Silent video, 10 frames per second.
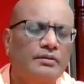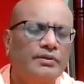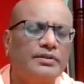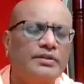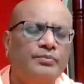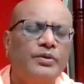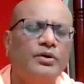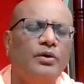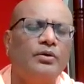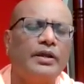which is
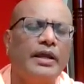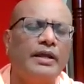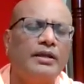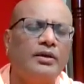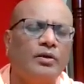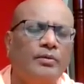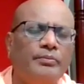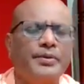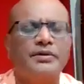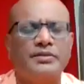beyond any
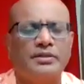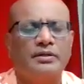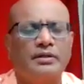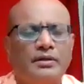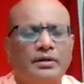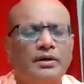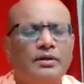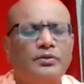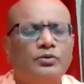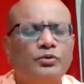comparison.
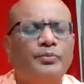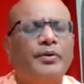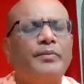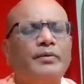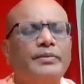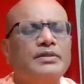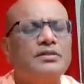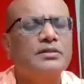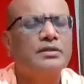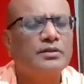Upama
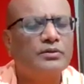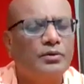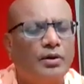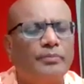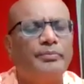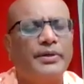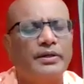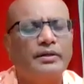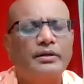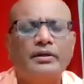means to
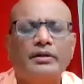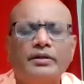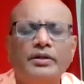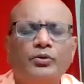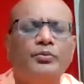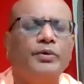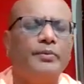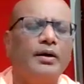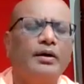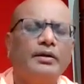compare.
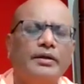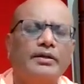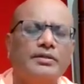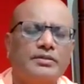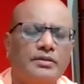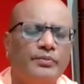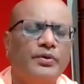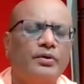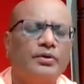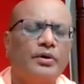Nirupama, it is
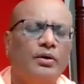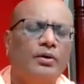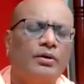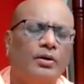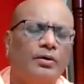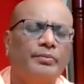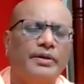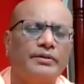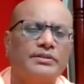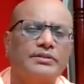beyond all
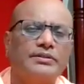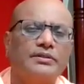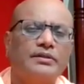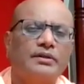comparisons.